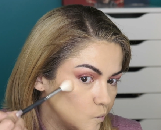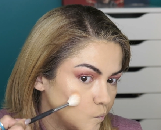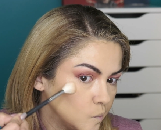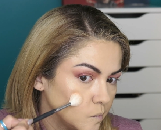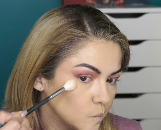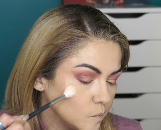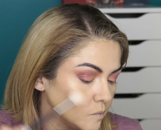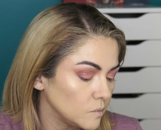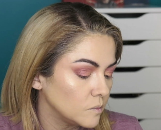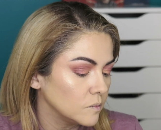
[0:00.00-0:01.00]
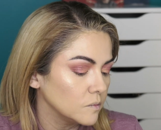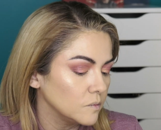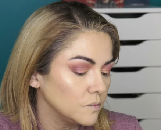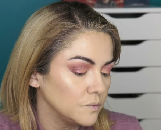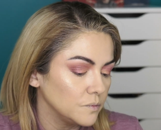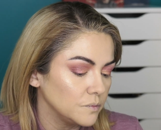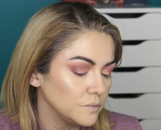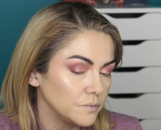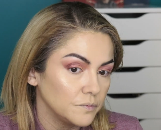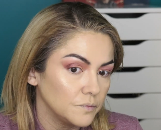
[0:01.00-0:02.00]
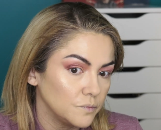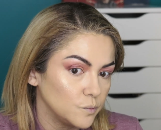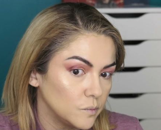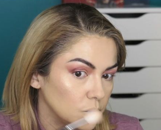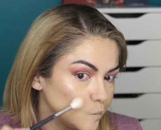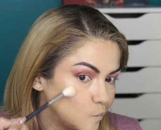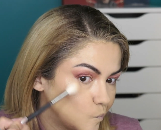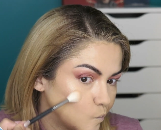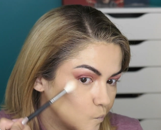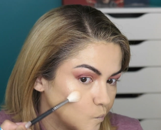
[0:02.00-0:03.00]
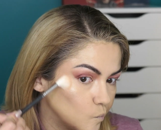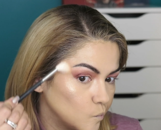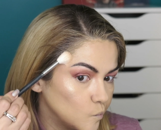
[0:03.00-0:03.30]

Nobody speaks.